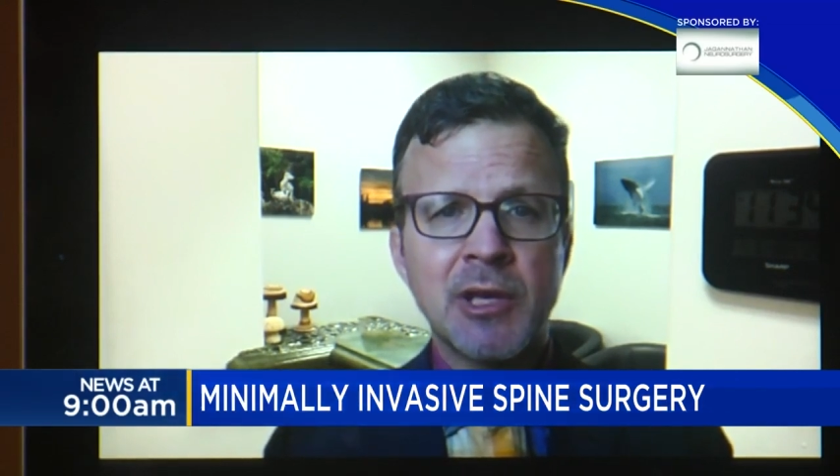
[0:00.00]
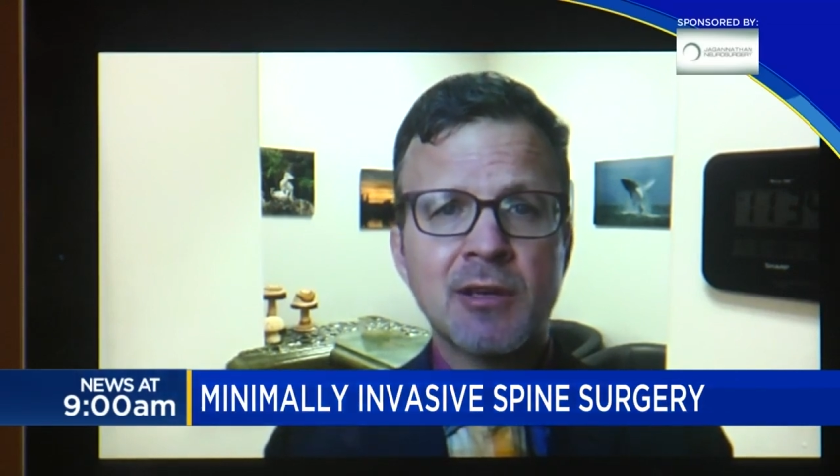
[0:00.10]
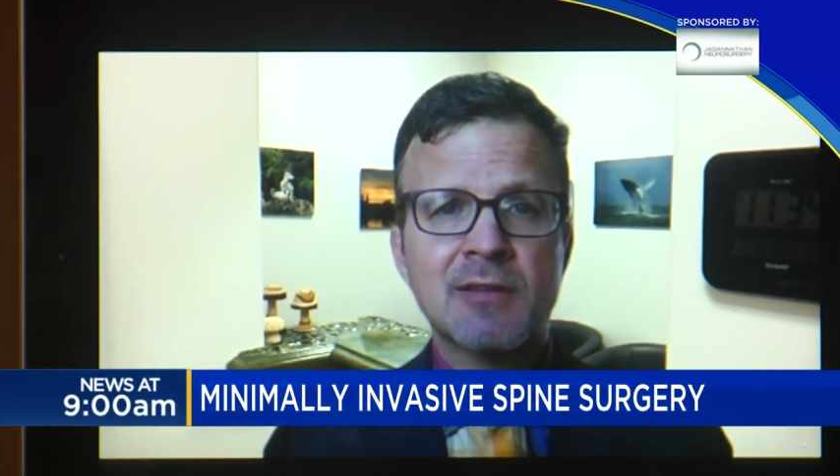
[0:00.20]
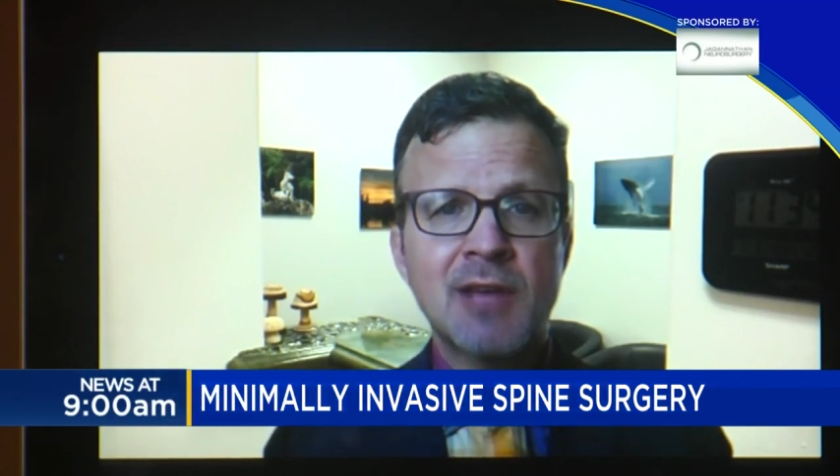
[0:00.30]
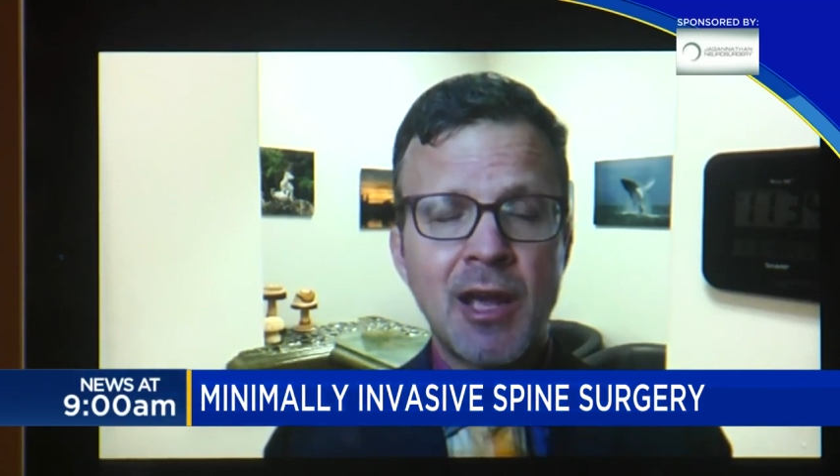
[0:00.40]
we
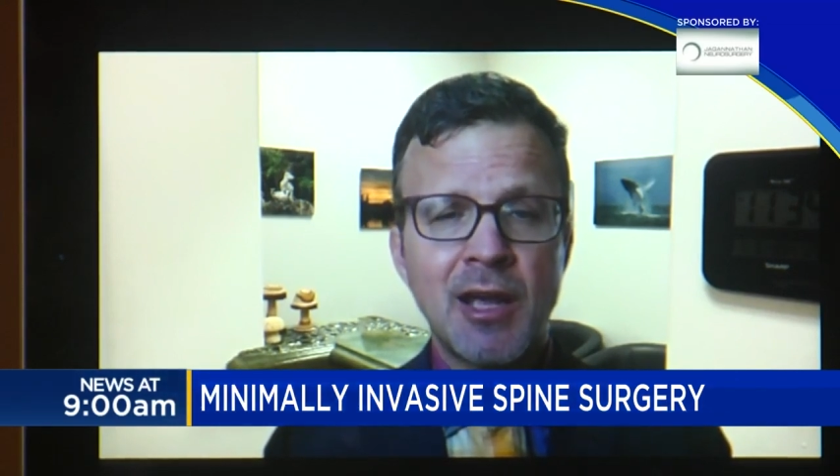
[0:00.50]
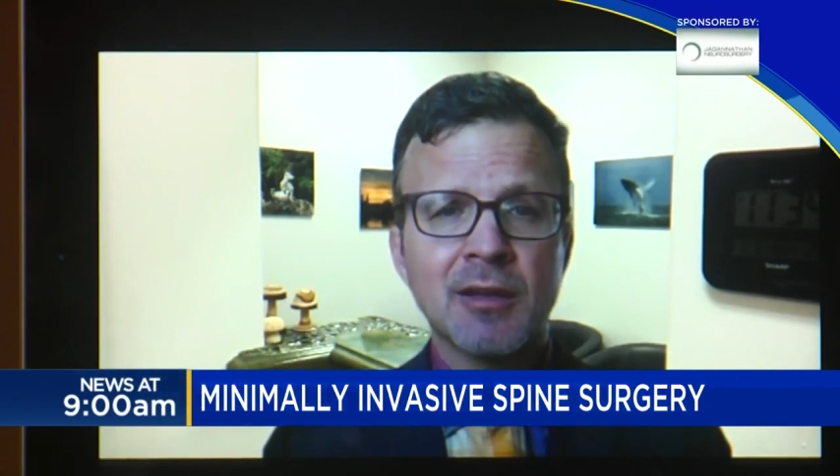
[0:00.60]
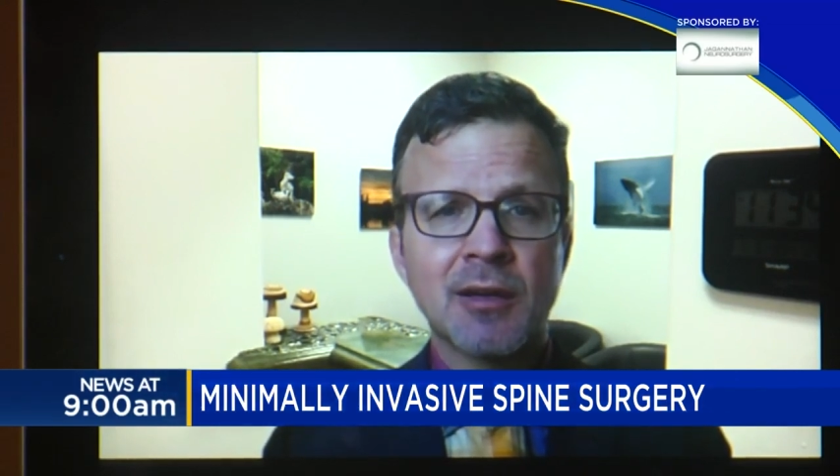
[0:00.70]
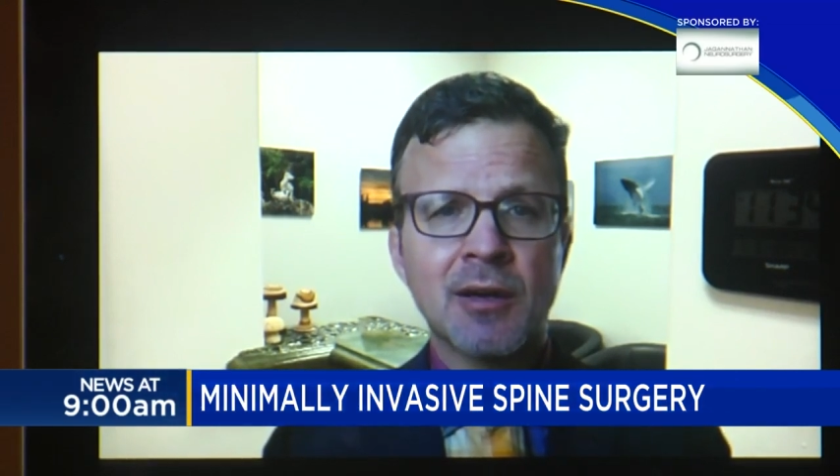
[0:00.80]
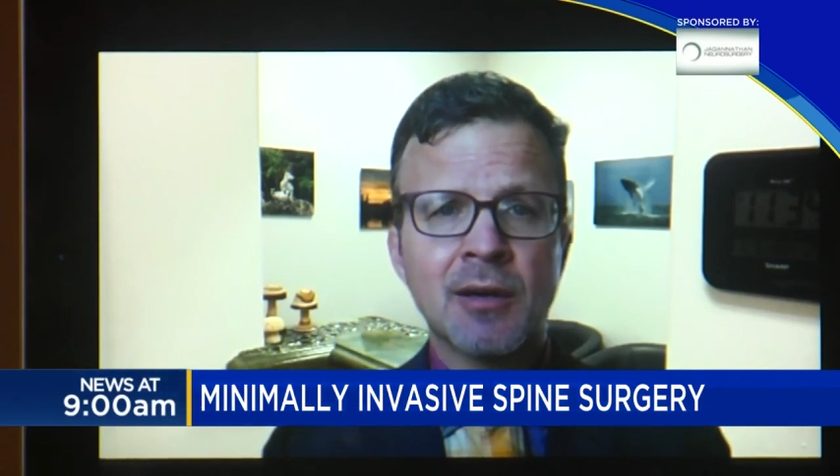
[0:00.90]
can
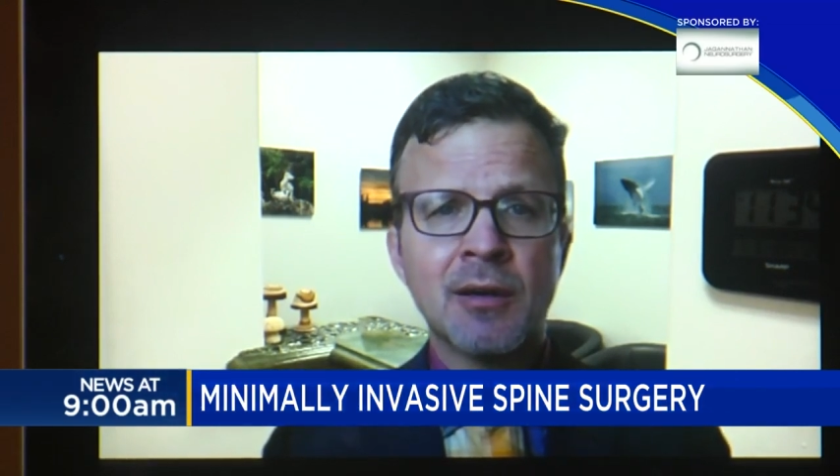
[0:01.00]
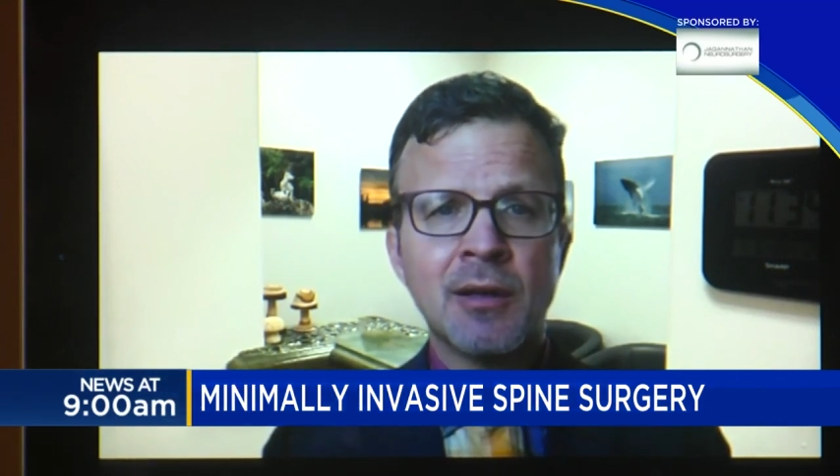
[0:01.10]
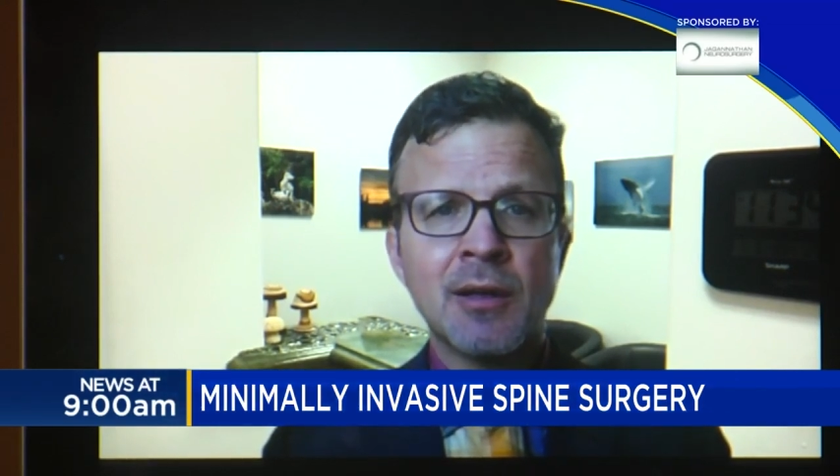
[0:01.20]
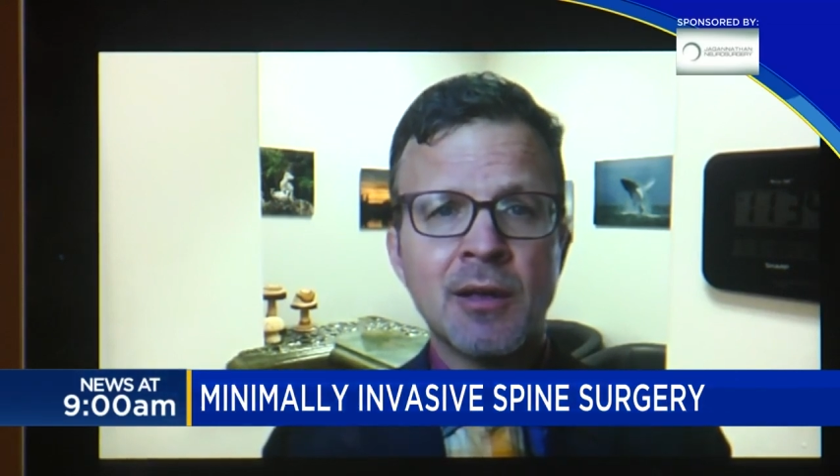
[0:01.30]
tailor